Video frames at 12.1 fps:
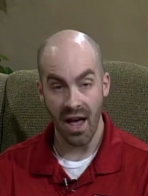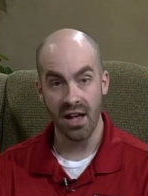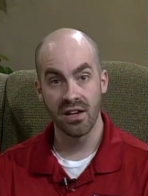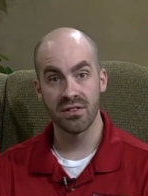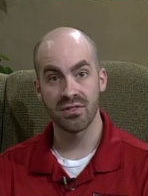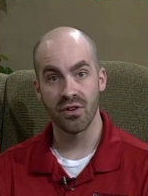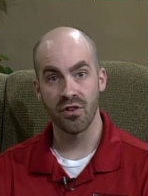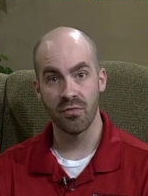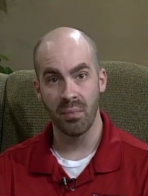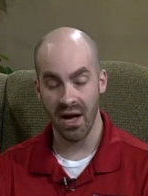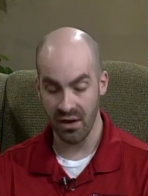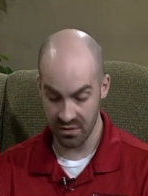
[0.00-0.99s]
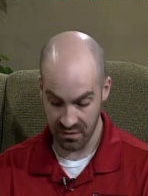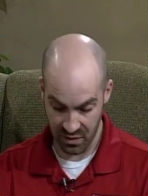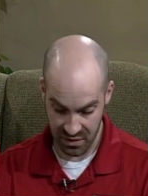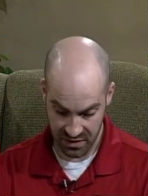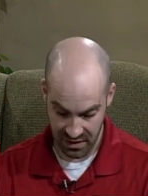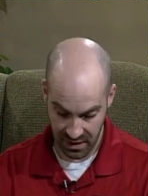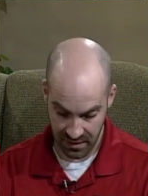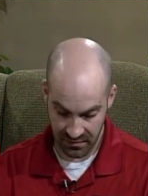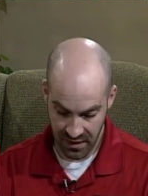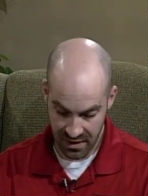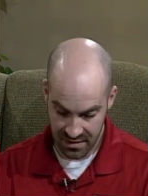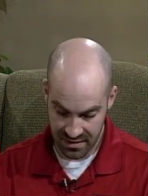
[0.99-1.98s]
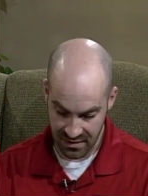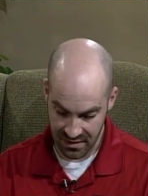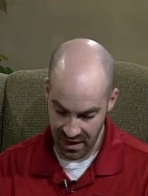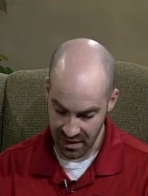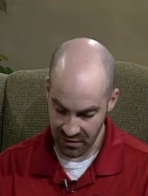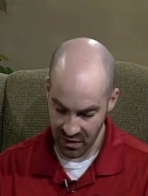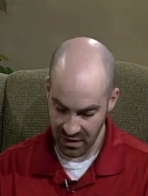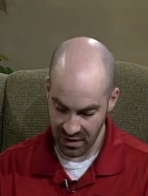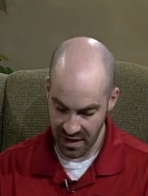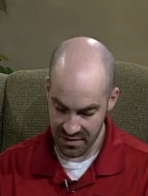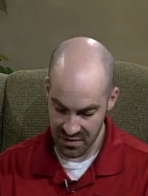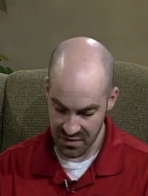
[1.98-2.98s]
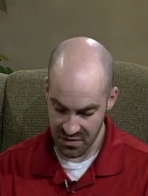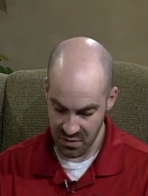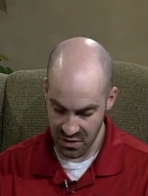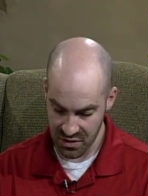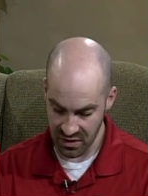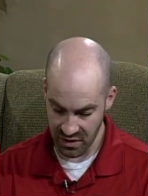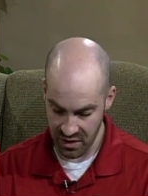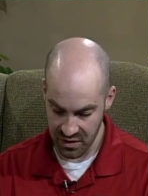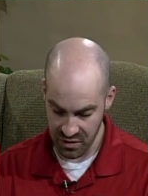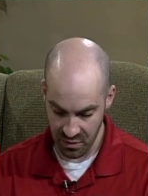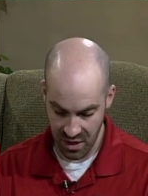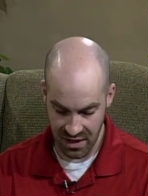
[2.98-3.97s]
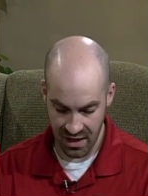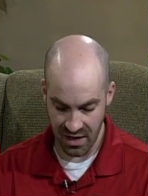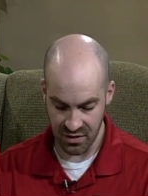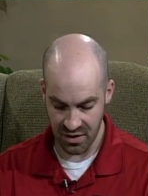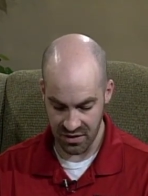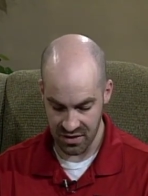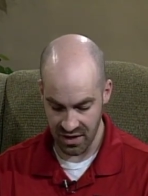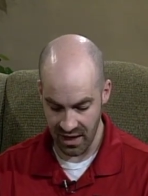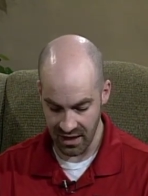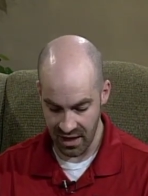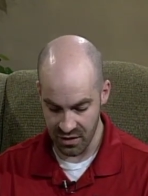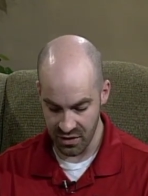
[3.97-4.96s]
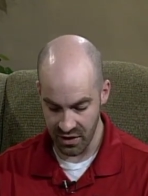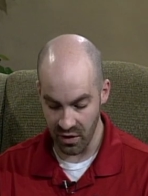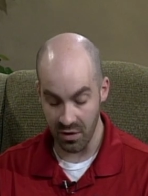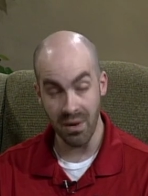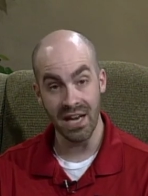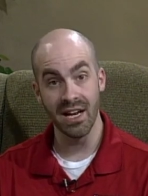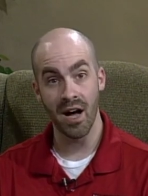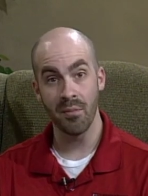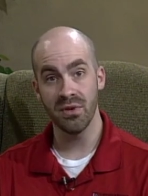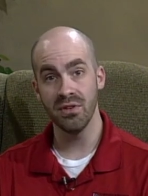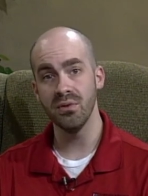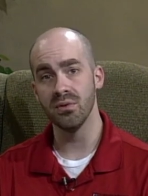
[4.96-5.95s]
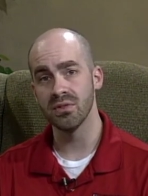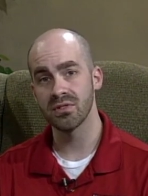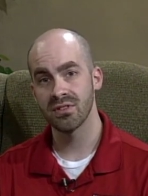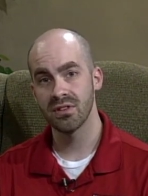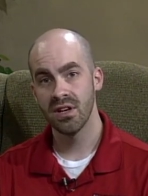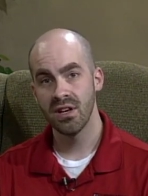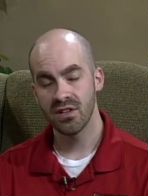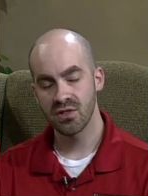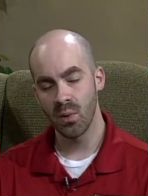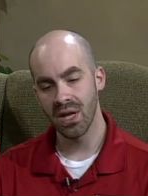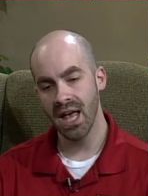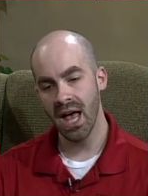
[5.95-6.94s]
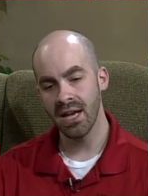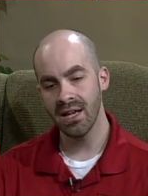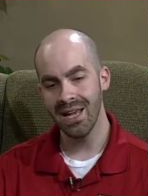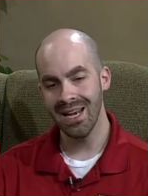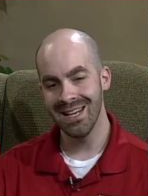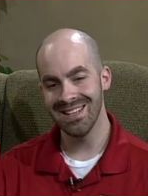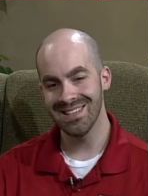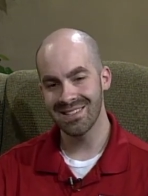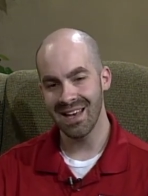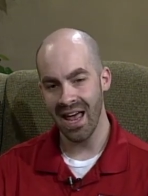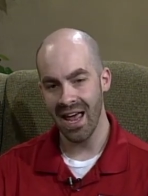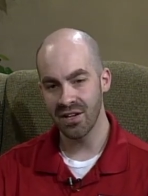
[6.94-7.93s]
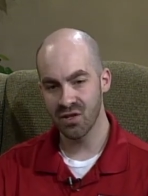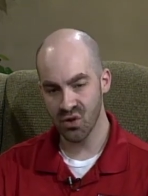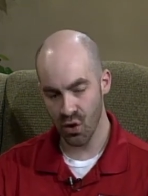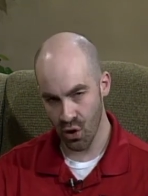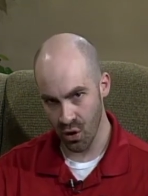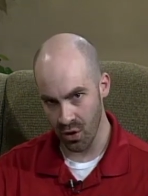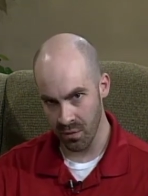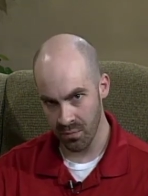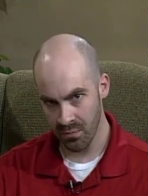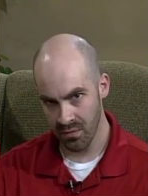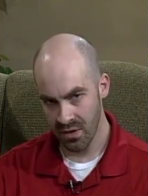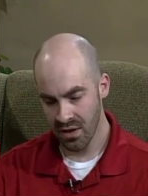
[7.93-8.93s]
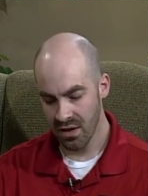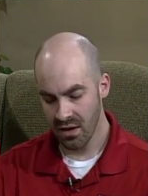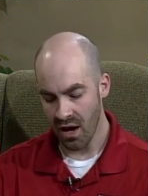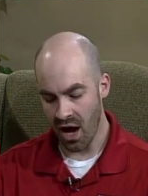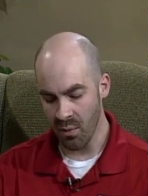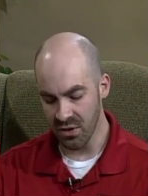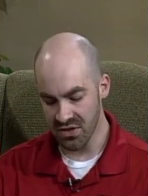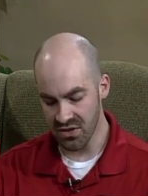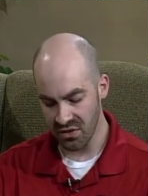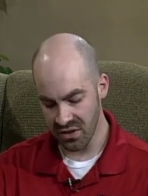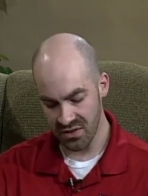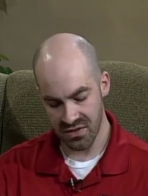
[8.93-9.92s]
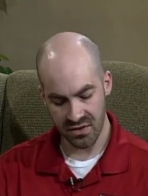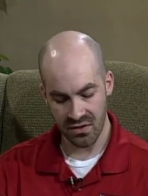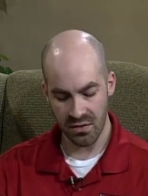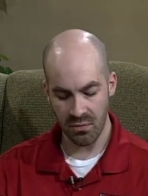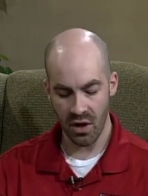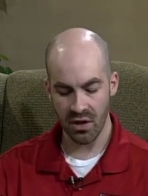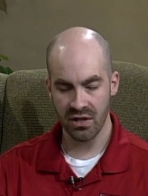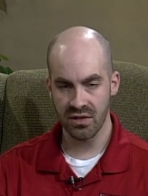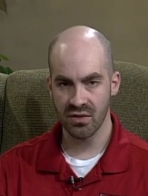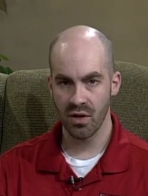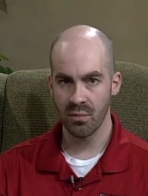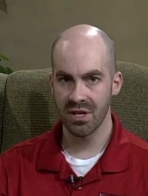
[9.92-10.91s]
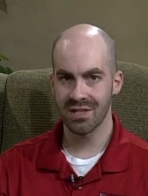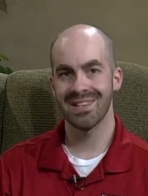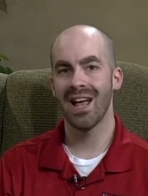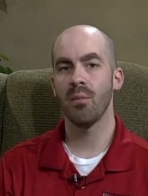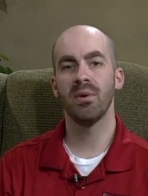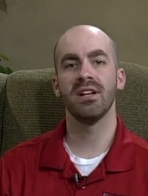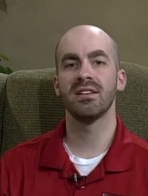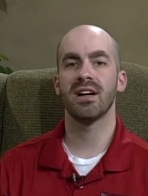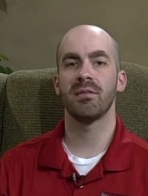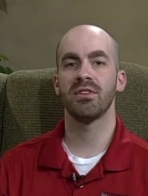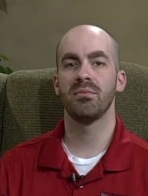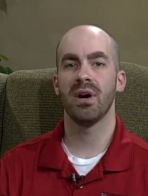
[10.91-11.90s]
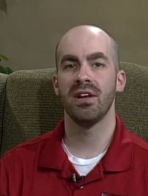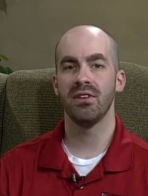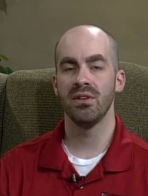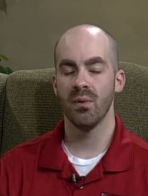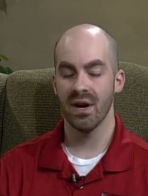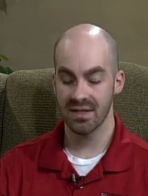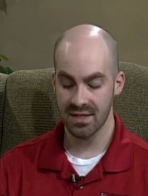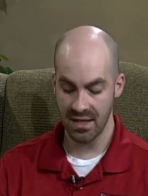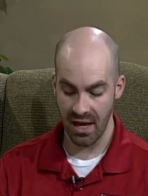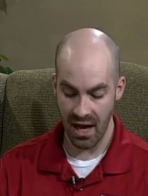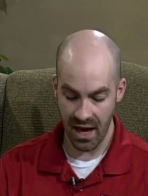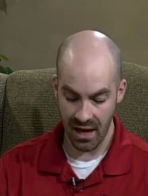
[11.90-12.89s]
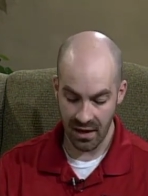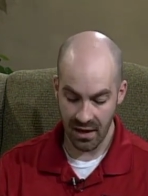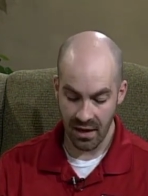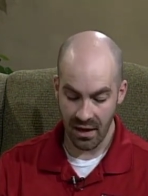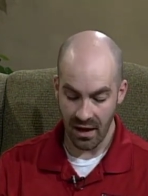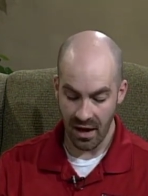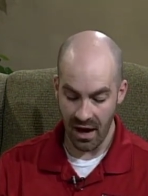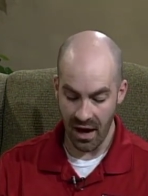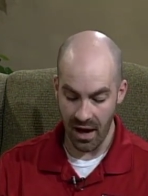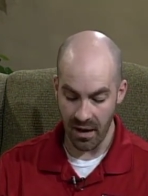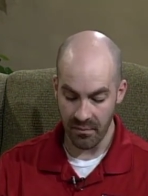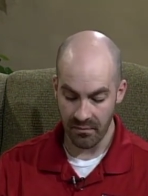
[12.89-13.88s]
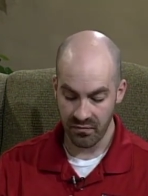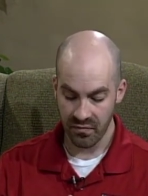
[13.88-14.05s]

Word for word: and conserve biodiversity. Synthetic fertilizers, sewage sludge, irradiation, and genetic engineering may not be used. So again, it is a term. I would still consider it a marketing term, but it has now been adopted by the USDA uh,